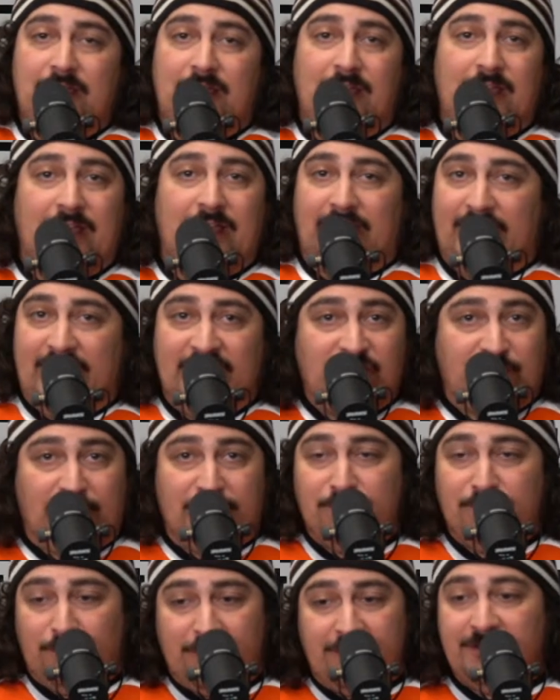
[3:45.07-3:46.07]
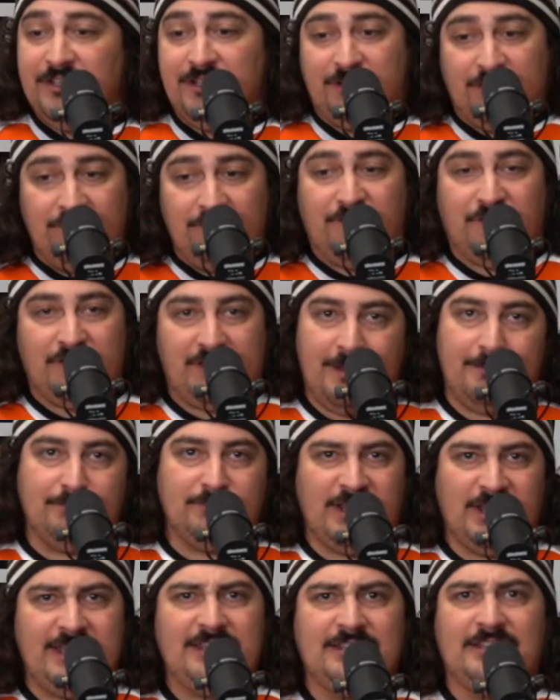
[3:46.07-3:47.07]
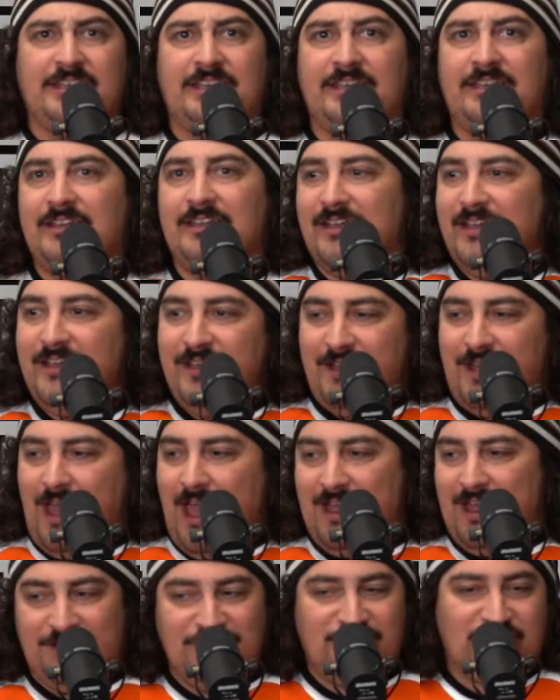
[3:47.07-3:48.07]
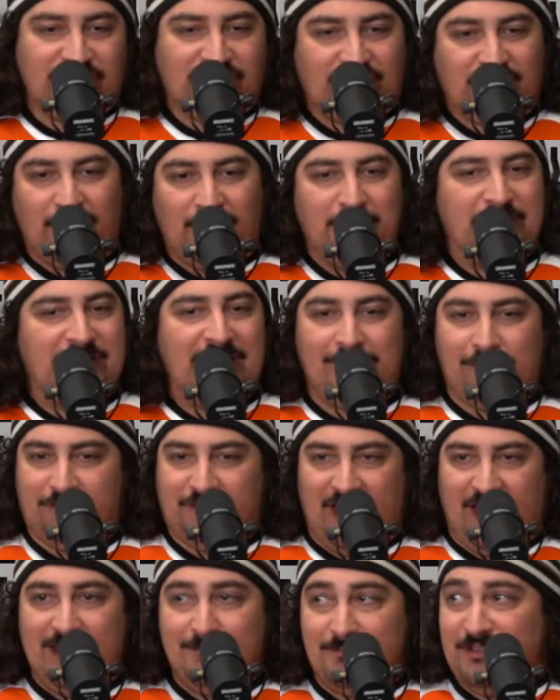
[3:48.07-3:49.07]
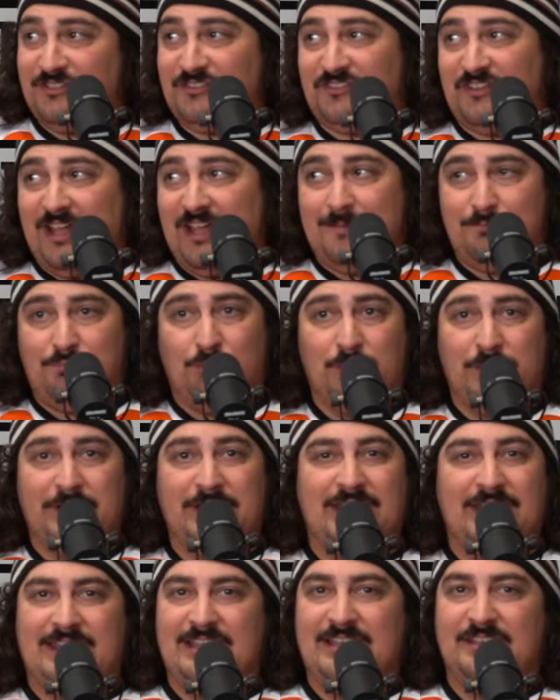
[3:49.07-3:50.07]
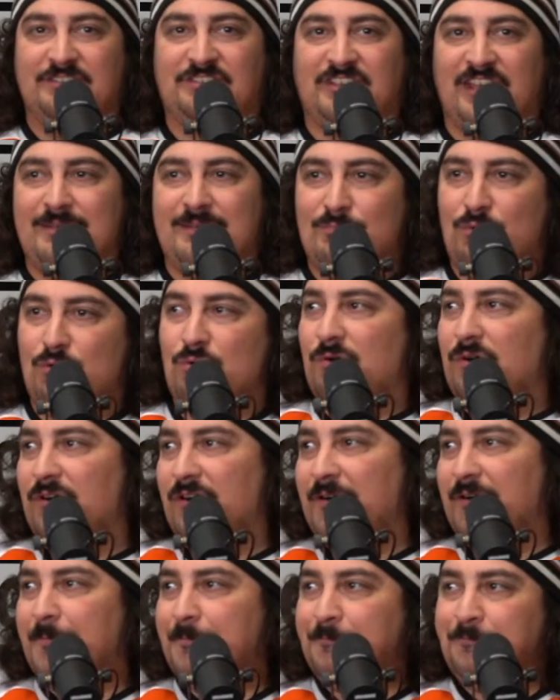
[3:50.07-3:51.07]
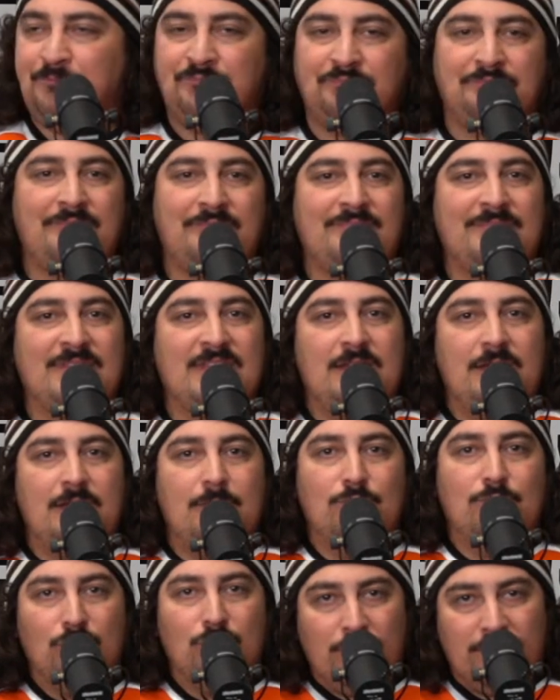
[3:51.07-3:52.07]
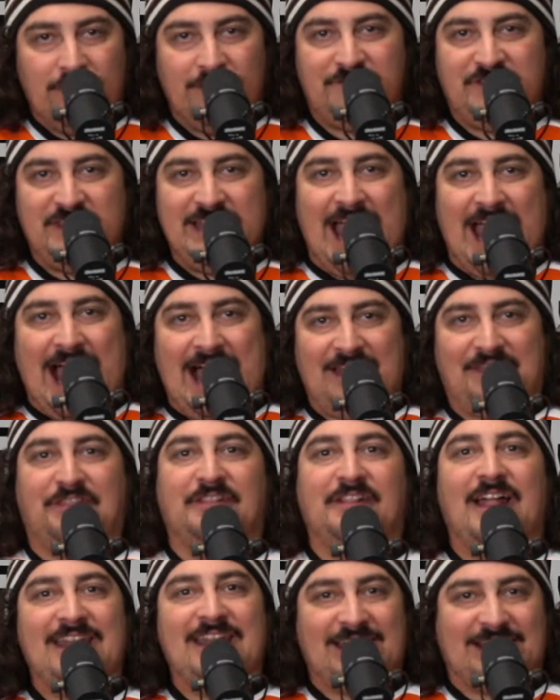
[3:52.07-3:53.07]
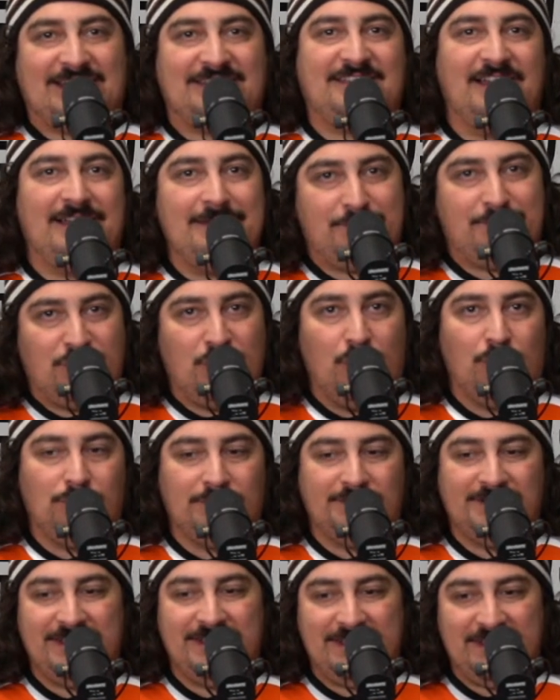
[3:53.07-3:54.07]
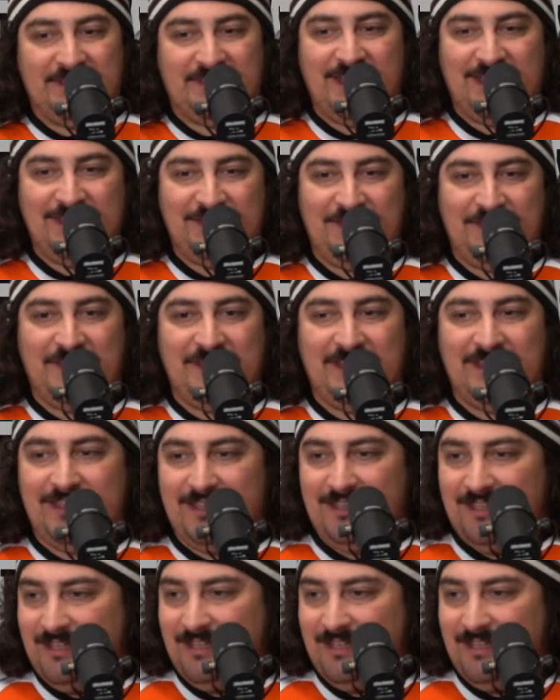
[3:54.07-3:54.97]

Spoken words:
He's been really good for them lately, and just from an entertainment standpoint, he is a more of the athletic type goalie than the